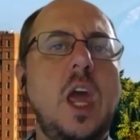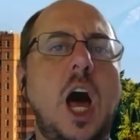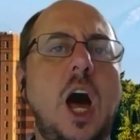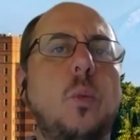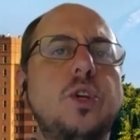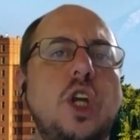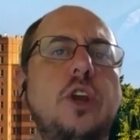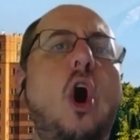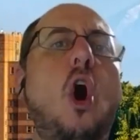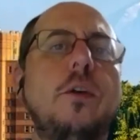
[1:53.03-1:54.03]
which
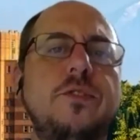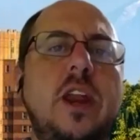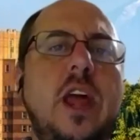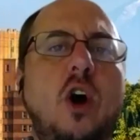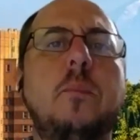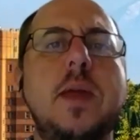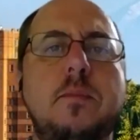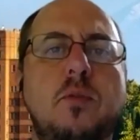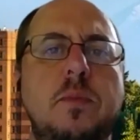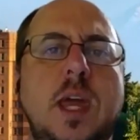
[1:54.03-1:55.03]
can often help
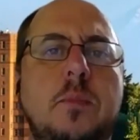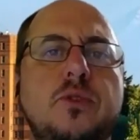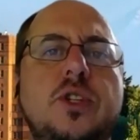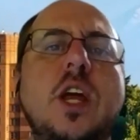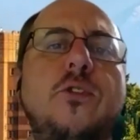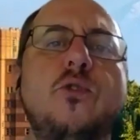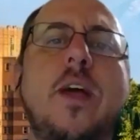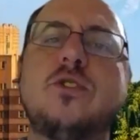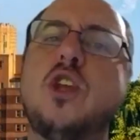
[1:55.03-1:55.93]
people be able to get through that.